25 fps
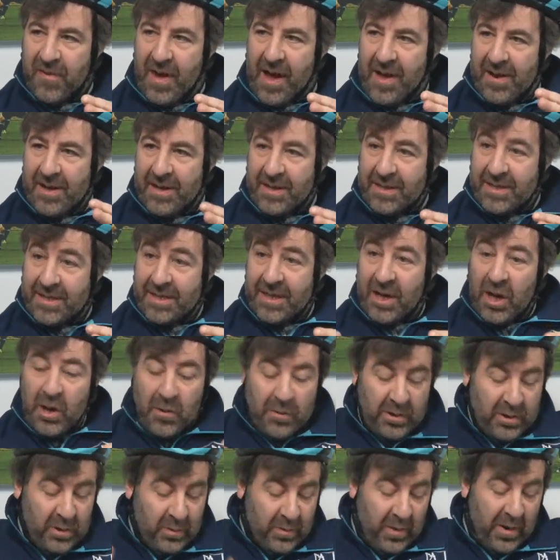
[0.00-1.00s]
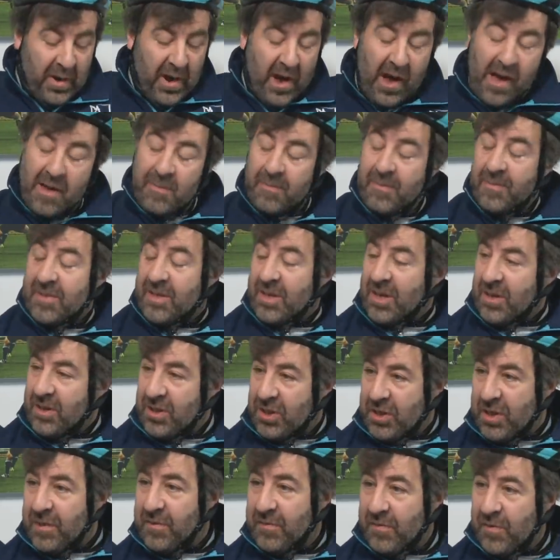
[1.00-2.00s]
fatness, which is what I'm
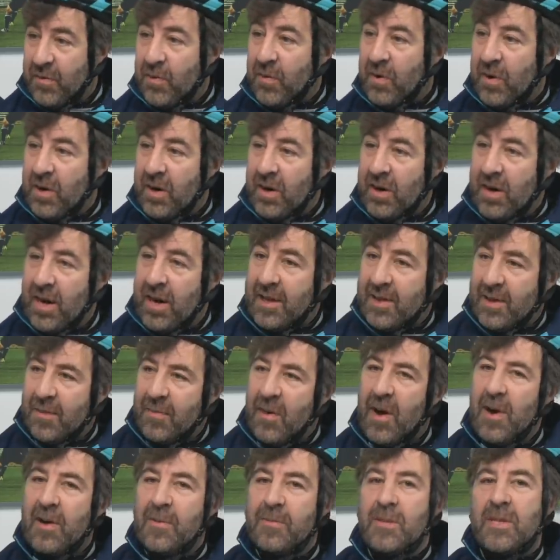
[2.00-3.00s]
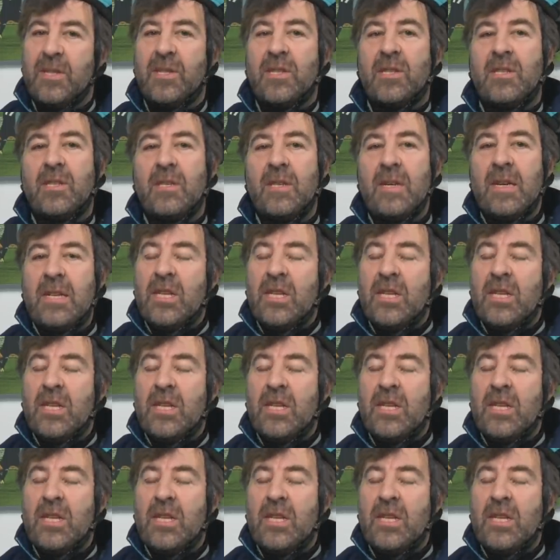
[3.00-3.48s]
searching for at the moment.